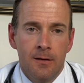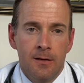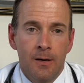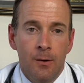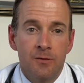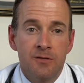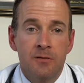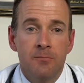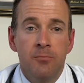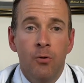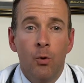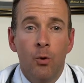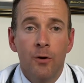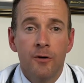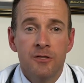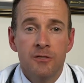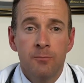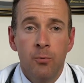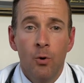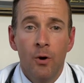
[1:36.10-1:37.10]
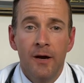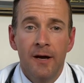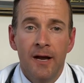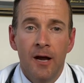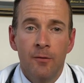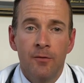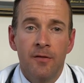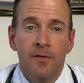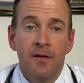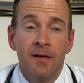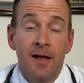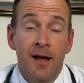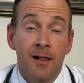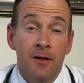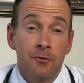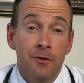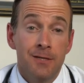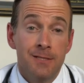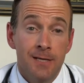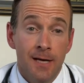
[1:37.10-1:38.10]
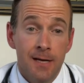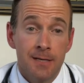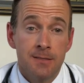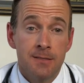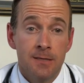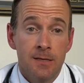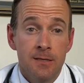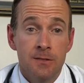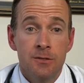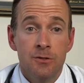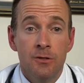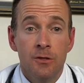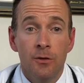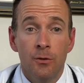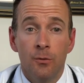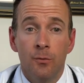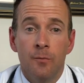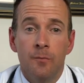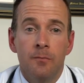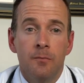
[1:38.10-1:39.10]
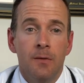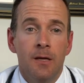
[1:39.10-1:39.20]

Now, it's important to point out that the Galleri test is new.